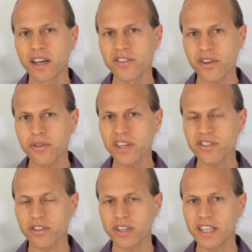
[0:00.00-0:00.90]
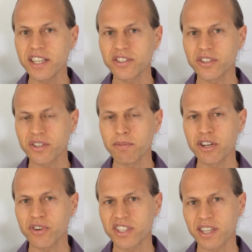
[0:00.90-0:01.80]
So this leads to some
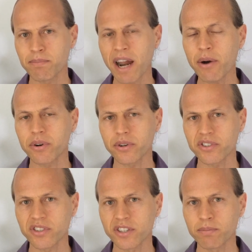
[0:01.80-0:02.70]
interesting paradoxes,